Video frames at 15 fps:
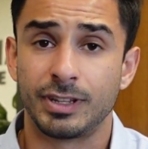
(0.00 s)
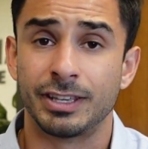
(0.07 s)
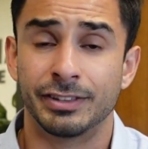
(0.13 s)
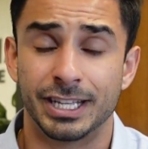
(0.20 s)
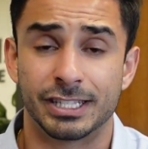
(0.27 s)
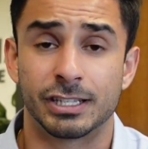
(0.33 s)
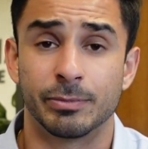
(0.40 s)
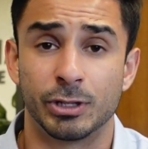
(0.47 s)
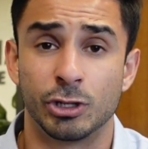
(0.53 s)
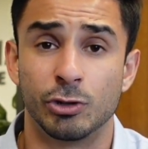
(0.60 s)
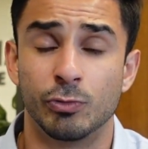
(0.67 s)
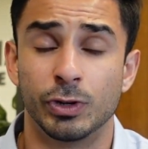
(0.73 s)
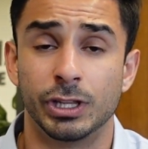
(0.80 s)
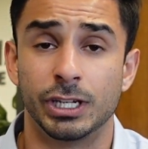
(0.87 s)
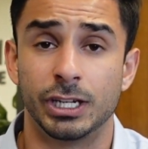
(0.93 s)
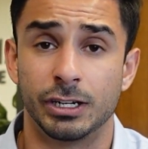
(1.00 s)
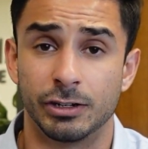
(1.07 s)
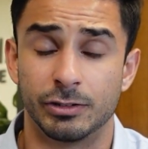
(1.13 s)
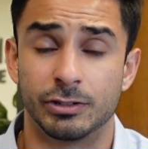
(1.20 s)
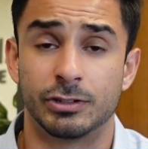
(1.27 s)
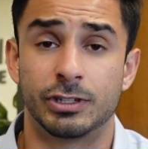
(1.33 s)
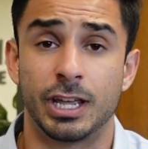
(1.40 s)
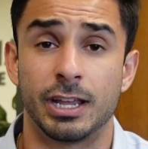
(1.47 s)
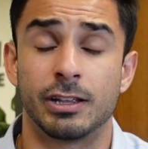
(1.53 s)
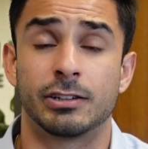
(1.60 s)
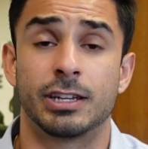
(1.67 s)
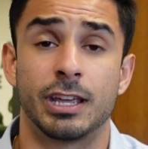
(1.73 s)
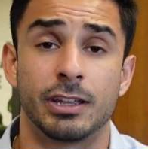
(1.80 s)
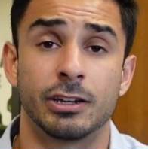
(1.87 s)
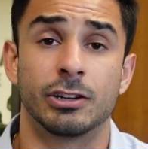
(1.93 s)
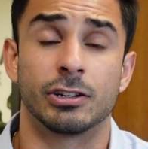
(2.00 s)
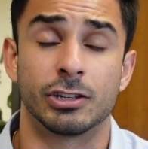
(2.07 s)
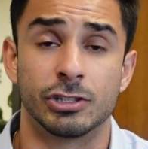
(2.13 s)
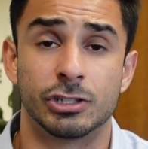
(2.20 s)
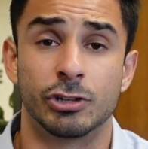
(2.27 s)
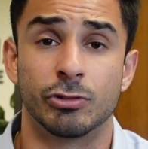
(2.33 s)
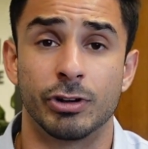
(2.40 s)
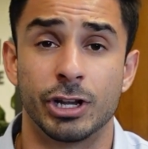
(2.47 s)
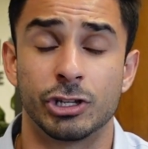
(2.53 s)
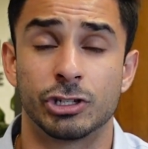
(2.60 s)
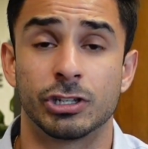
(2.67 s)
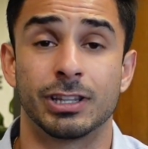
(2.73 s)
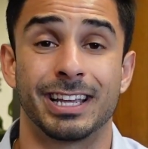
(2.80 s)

that's something you really need to take into consideration,